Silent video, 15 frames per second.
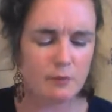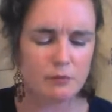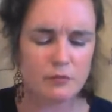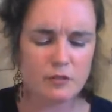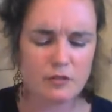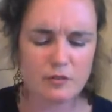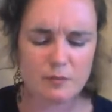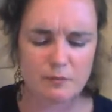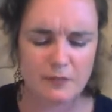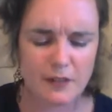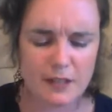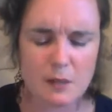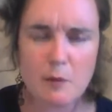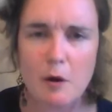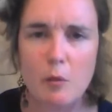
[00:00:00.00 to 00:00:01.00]
just
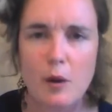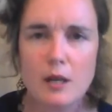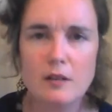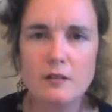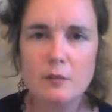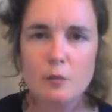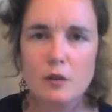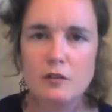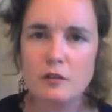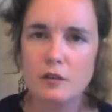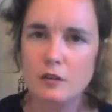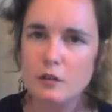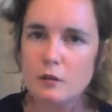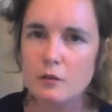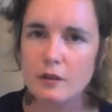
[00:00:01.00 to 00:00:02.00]
thinking about ways in which you
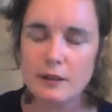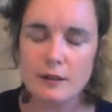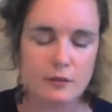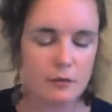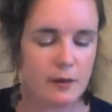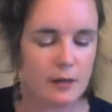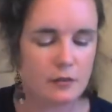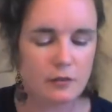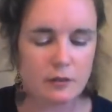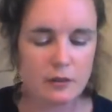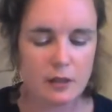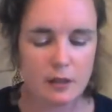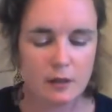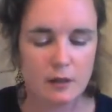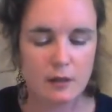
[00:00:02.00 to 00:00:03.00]
could use alliteration.